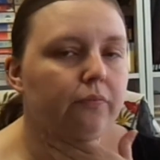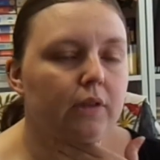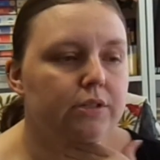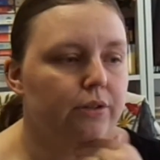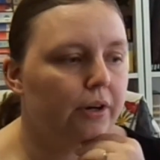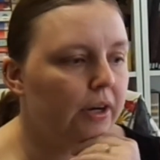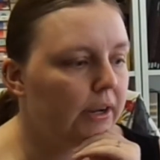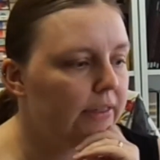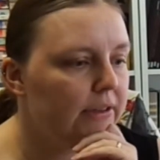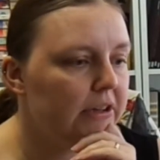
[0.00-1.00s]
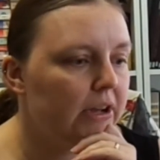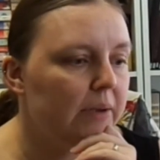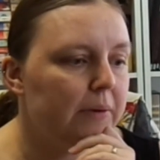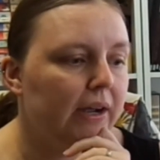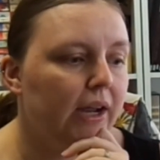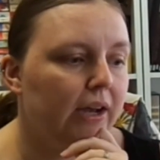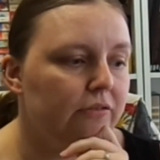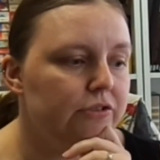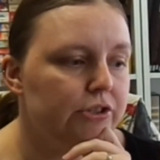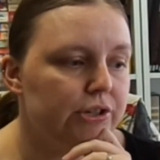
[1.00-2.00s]
So I think I might
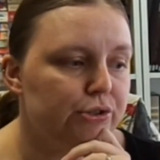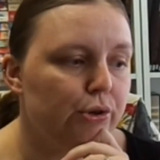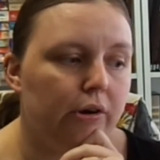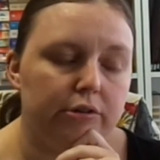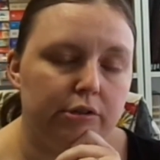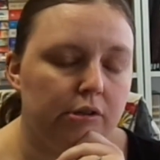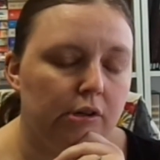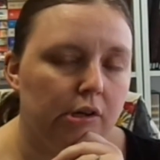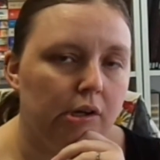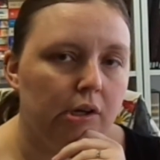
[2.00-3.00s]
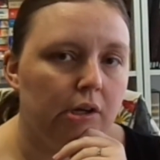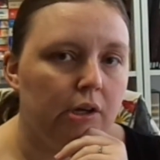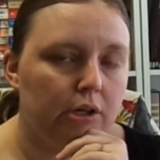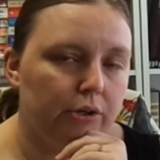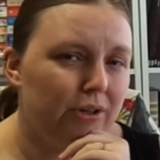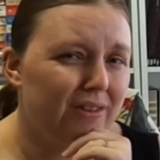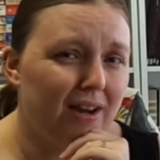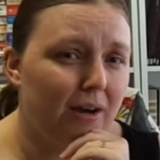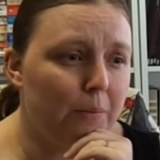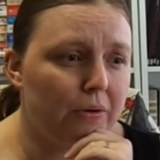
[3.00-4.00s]
have to just not go to the
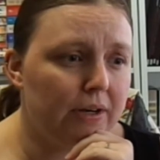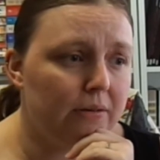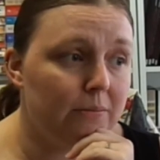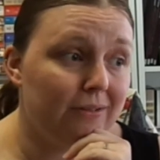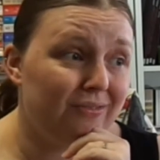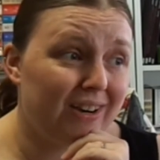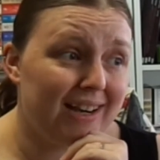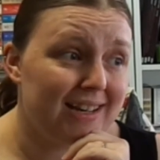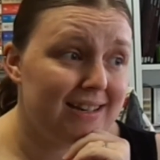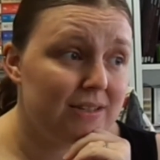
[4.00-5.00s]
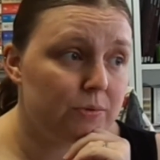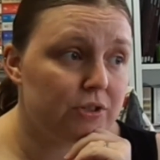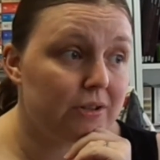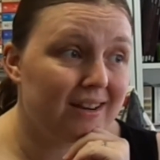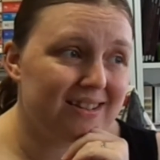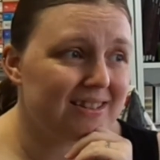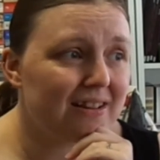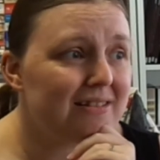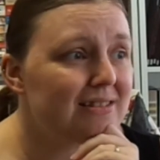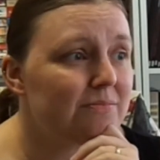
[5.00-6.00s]
Arboretum on Fridays, which kind of
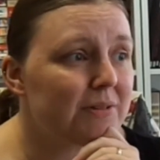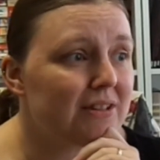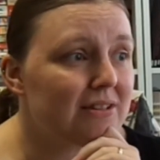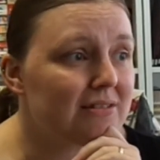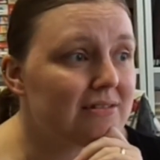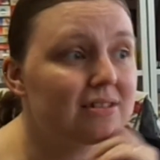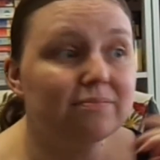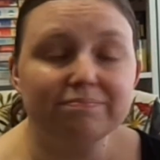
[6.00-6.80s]
sucks because